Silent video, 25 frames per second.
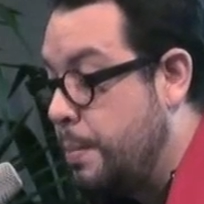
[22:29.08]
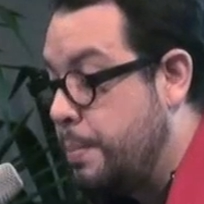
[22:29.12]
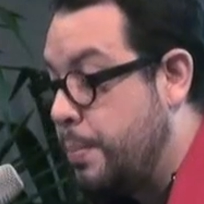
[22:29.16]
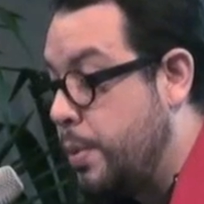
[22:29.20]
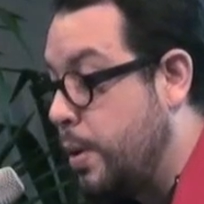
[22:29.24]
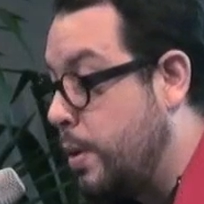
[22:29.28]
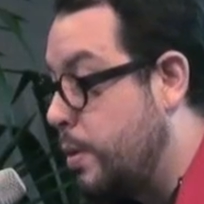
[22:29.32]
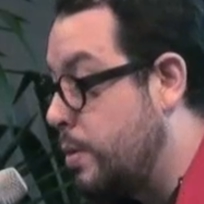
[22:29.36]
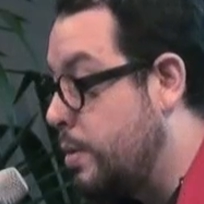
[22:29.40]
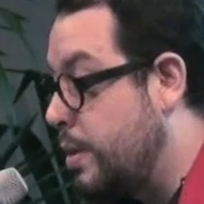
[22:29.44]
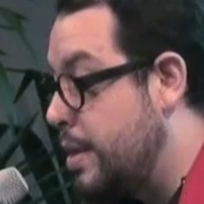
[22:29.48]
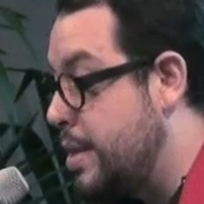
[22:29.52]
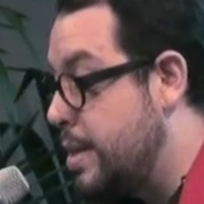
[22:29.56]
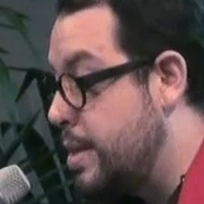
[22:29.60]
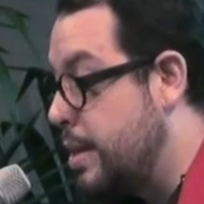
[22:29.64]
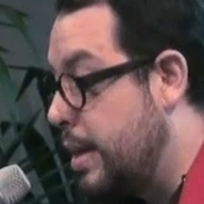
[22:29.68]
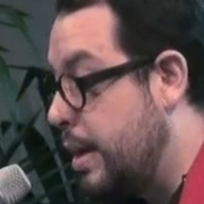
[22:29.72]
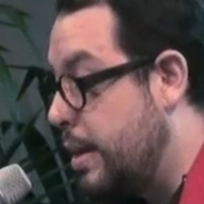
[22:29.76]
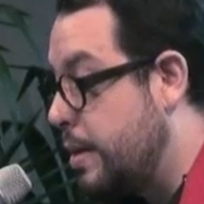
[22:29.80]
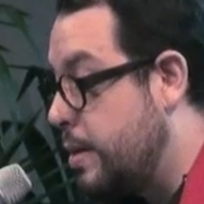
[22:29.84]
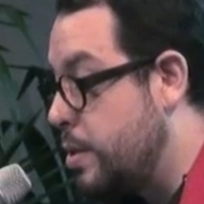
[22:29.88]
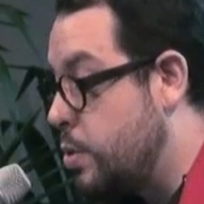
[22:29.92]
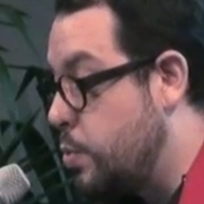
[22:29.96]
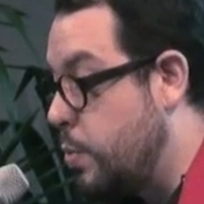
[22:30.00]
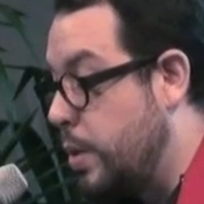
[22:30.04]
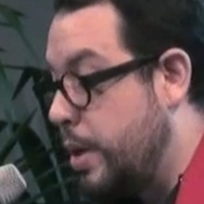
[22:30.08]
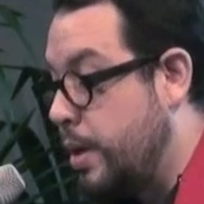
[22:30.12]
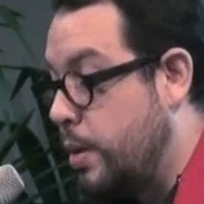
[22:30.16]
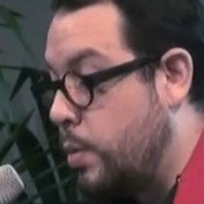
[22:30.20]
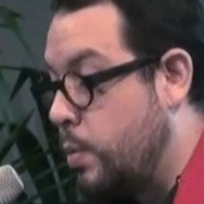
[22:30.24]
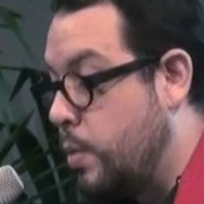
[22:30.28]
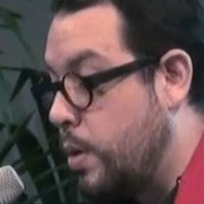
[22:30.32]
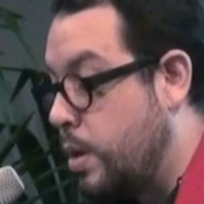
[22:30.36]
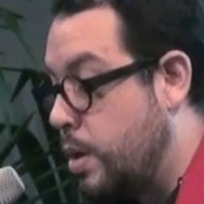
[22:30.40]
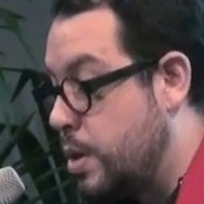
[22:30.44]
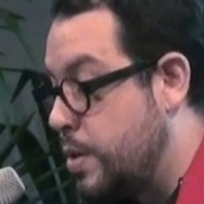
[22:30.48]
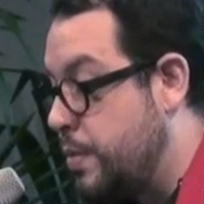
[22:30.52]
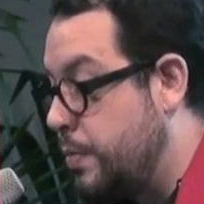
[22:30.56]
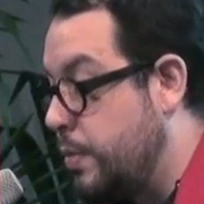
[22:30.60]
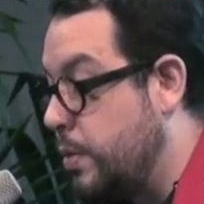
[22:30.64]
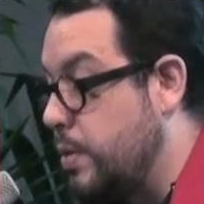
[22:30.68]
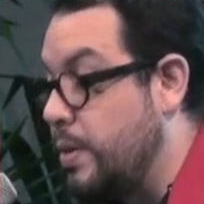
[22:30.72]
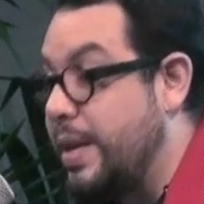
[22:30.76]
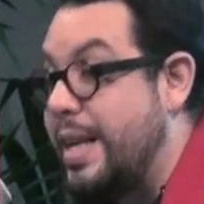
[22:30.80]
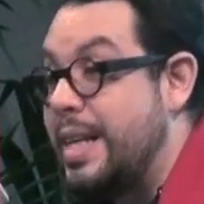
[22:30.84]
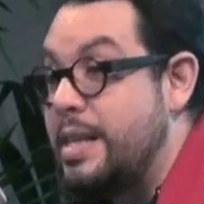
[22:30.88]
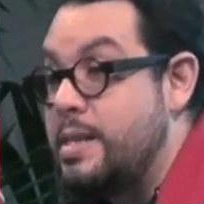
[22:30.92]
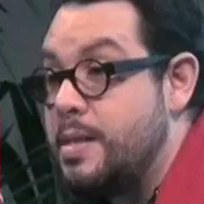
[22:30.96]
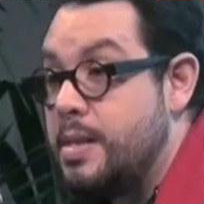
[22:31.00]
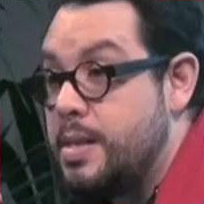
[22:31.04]
Product designers win awards for
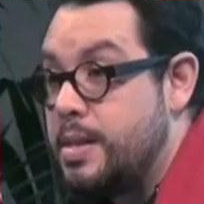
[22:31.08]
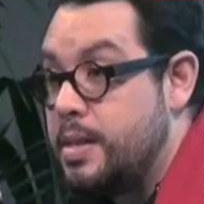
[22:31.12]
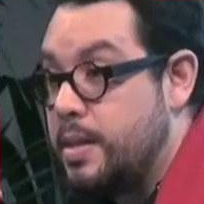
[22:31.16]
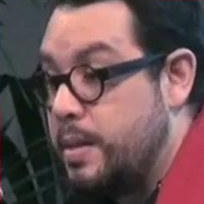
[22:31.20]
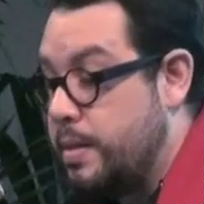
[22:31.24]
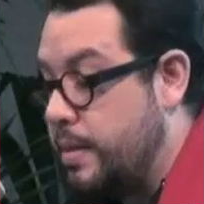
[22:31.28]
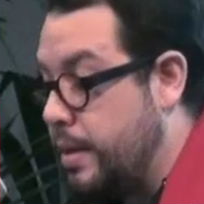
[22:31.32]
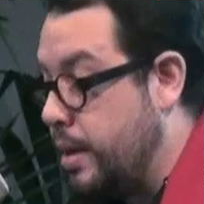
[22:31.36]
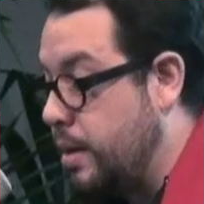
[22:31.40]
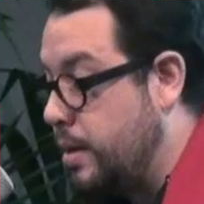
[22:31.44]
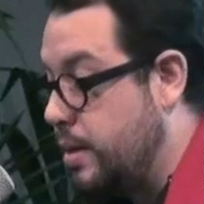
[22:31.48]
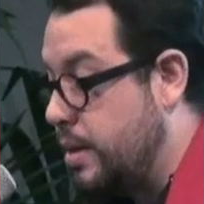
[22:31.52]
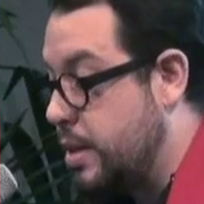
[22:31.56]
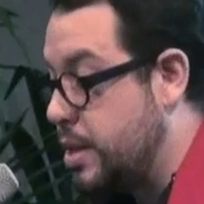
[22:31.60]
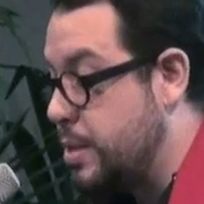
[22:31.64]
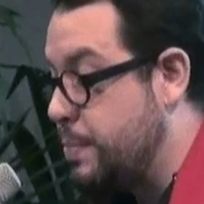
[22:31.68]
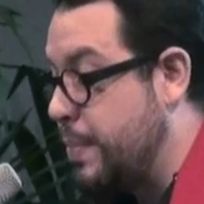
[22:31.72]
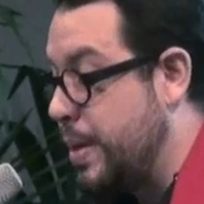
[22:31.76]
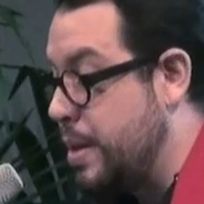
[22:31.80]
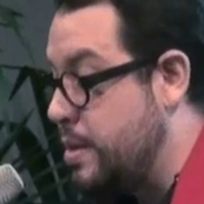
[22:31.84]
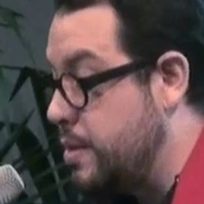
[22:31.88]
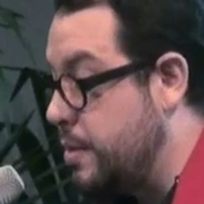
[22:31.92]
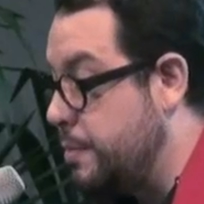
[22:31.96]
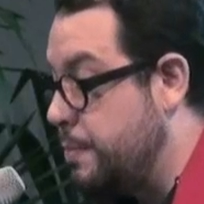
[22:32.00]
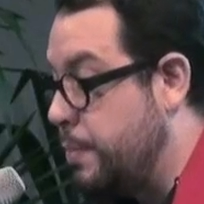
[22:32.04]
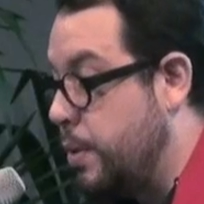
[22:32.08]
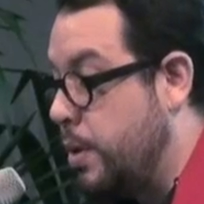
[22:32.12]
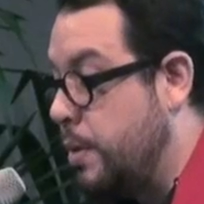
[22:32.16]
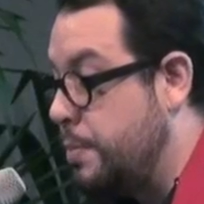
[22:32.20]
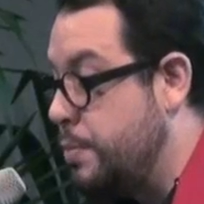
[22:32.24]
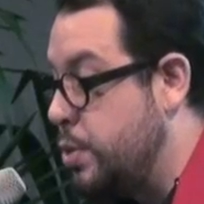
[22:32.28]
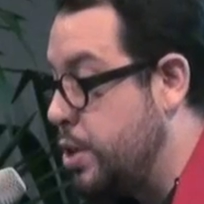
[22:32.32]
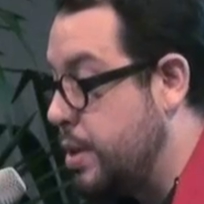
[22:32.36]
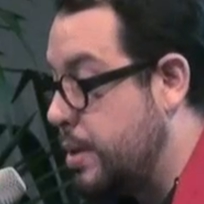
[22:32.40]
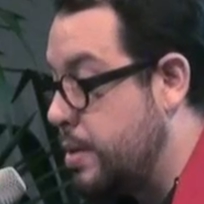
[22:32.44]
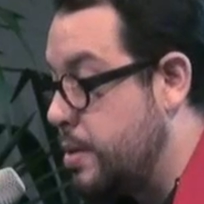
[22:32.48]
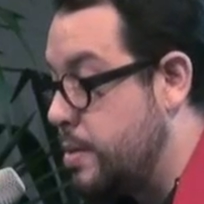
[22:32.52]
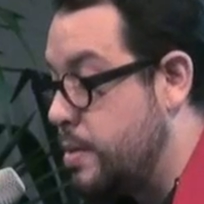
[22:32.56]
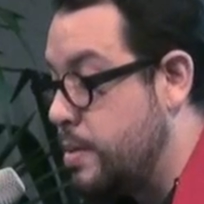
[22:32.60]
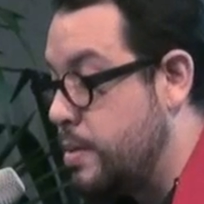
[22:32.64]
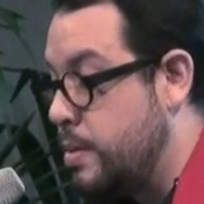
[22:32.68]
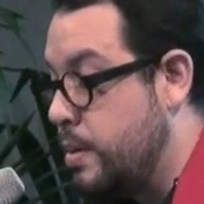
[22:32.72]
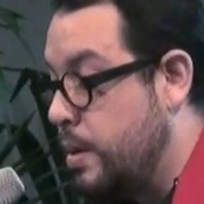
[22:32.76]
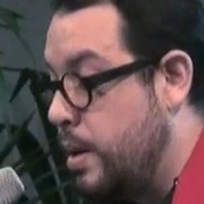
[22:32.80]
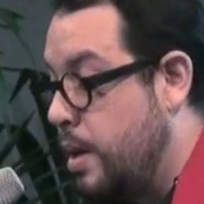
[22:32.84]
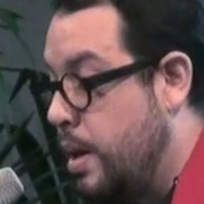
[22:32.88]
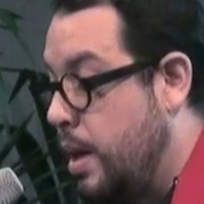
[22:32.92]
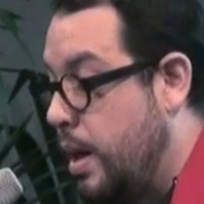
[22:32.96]
unnecessary expensive objects.